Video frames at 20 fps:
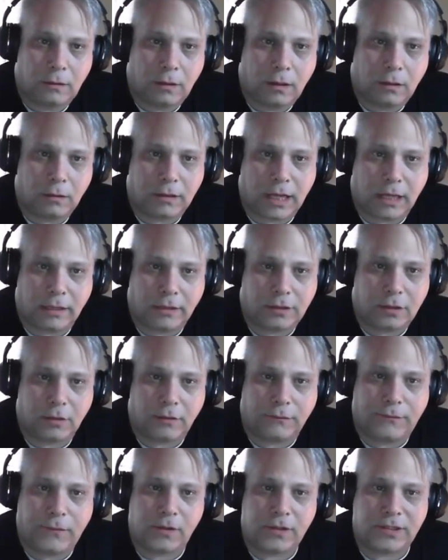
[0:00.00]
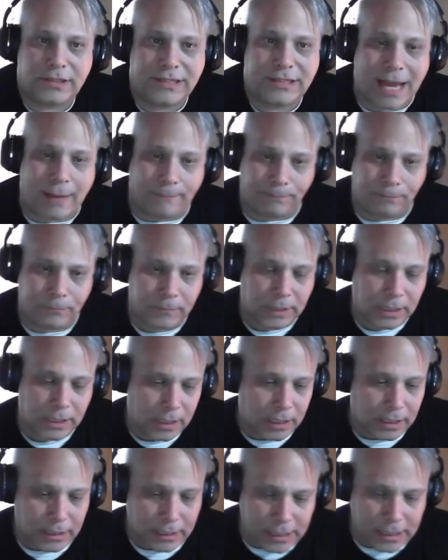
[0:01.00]
Okay, so the first step
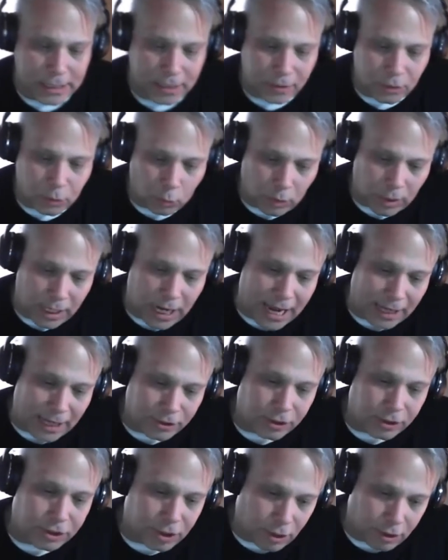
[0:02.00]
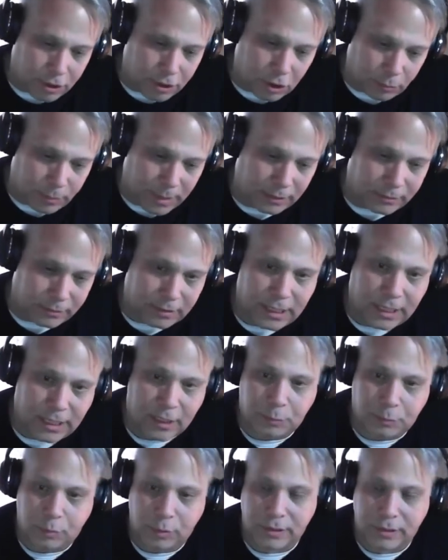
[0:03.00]
is what I actually showed you about
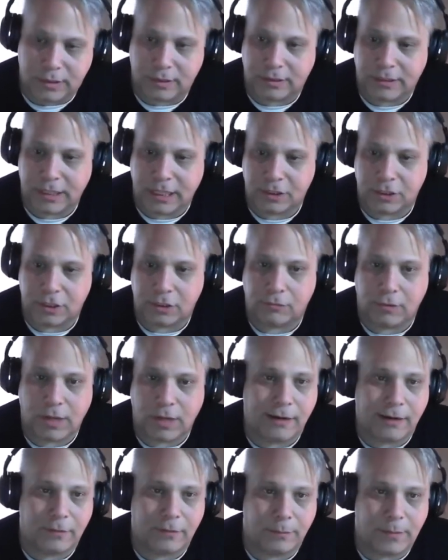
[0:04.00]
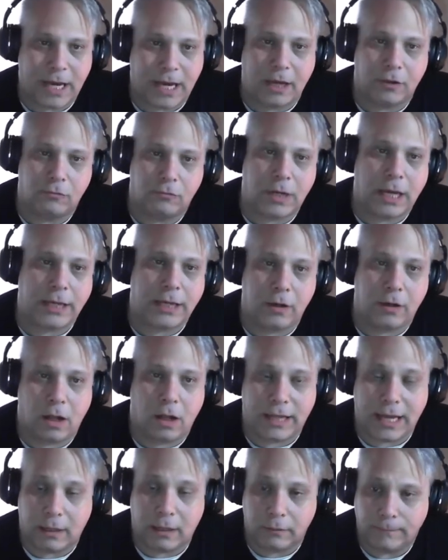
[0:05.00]
today's presentation right off the bat. Write it
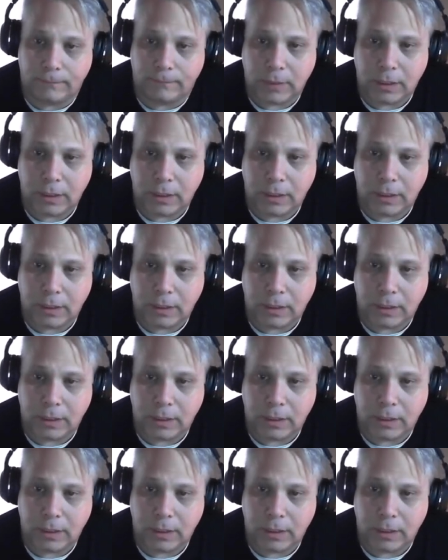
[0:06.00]
all out.